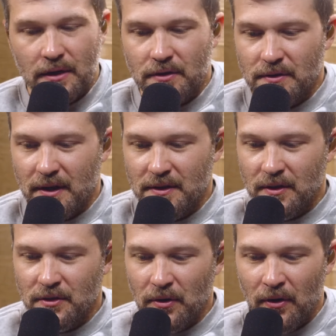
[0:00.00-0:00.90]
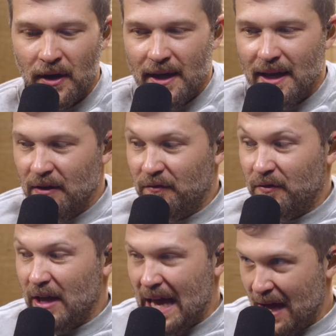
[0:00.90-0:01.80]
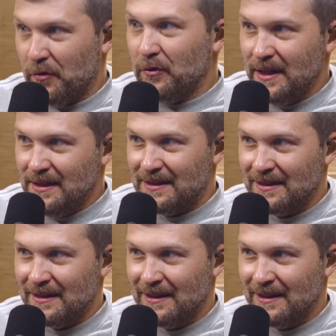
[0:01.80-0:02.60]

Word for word: Exercise control. If the athletes